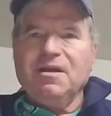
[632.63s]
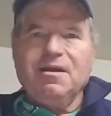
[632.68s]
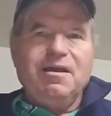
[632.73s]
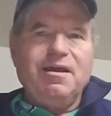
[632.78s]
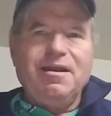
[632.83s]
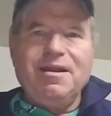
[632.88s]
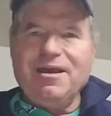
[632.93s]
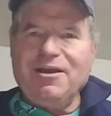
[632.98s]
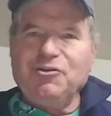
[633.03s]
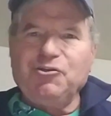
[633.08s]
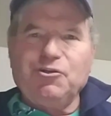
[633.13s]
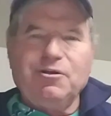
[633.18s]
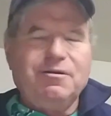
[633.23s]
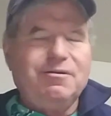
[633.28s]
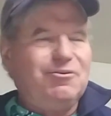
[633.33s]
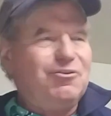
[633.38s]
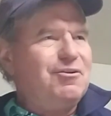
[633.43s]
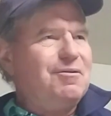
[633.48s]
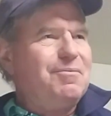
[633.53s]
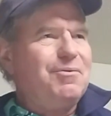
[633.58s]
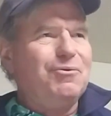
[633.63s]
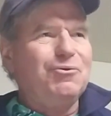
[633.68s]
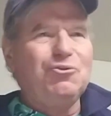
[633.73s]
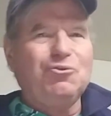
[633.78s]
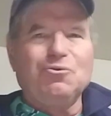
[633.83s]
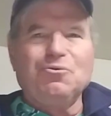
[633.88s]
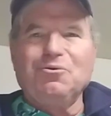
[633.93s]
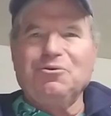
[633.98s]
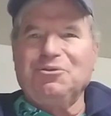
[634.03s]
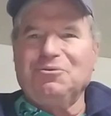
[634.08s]
And so those
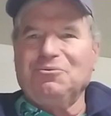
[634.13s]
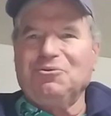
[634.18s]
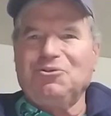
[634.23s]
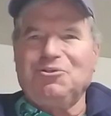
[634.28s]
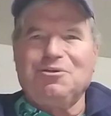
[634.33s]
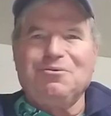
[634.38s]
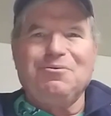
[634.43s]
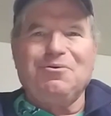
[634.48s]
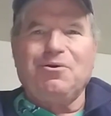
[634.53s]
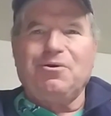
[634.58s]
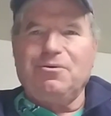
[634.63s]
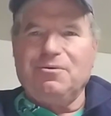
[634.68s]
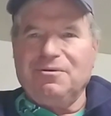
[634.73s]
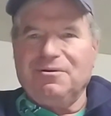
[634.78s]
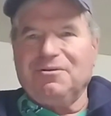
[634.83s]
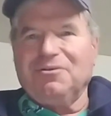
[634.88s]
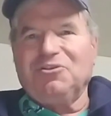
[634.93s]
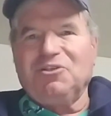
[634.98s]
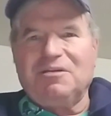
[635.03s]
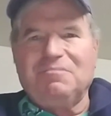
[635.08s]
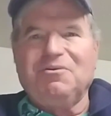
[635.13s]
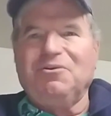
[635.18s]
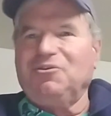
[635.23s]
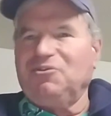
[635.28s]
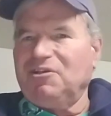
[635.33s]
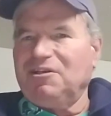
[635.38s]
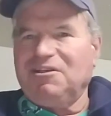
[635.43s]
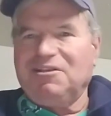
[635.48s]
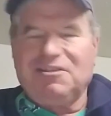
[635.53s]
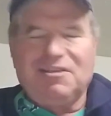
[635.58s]
sources are so cool because
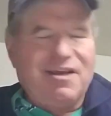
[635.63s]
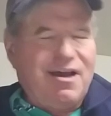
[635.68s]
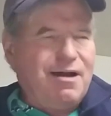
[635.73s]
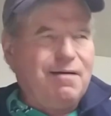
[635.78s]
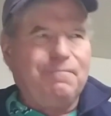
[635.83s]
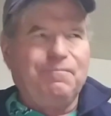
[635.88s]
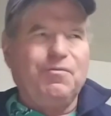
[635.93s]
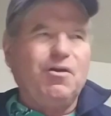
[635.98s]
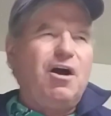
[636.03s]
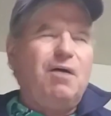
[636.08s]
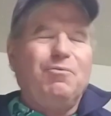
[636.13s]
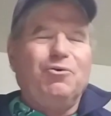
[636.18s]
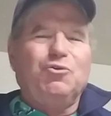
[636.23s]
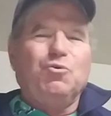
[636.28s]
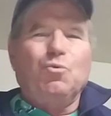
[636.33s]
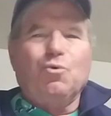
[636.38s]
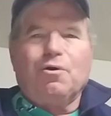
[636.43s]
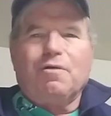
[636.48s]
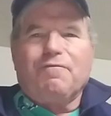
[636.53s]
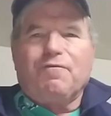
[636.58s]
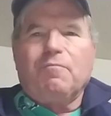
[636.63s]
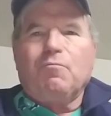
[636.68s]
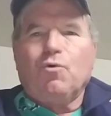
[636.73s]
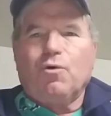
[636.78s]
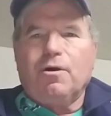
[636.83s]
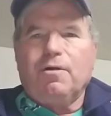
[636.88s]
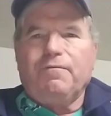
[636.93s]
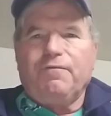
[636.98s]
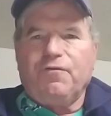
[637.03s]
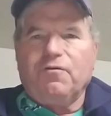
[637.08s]
somebody's almost
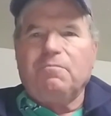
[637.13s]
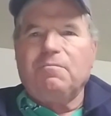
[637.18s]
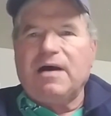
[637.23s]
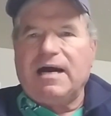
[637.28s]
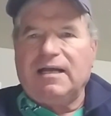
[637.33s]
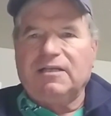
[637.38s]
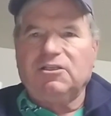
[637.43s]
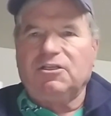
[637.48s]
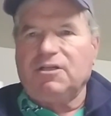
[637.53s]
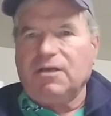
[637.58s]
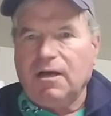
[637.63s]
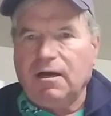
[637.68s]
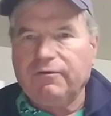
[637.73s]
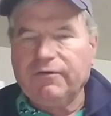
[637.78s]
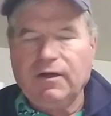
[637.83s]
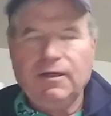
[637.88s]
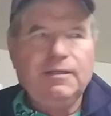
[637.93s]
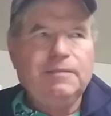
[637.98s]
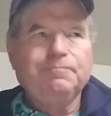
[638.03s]
word from my stuff.